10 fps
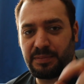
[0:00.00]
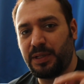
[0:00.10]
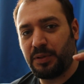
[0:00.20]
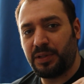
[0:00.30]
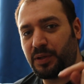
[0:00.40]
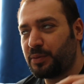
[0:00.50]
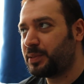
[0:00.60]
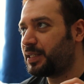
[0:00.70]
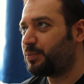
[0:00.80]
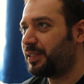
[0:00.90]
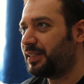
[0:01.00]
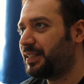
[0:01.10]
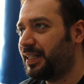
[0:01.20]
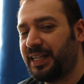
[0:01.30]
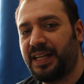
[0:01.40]
let me know in the comments as well.
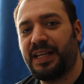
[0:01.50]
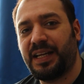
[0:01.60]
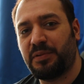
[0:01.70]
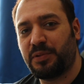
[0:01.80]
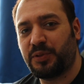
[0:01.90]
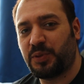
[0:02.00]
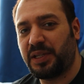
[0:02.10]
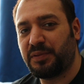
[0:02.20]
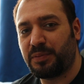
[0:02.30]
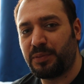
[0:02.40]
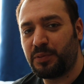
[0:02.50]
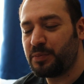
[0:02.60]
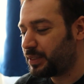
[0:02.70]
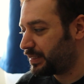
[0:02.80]
I want to hear from you.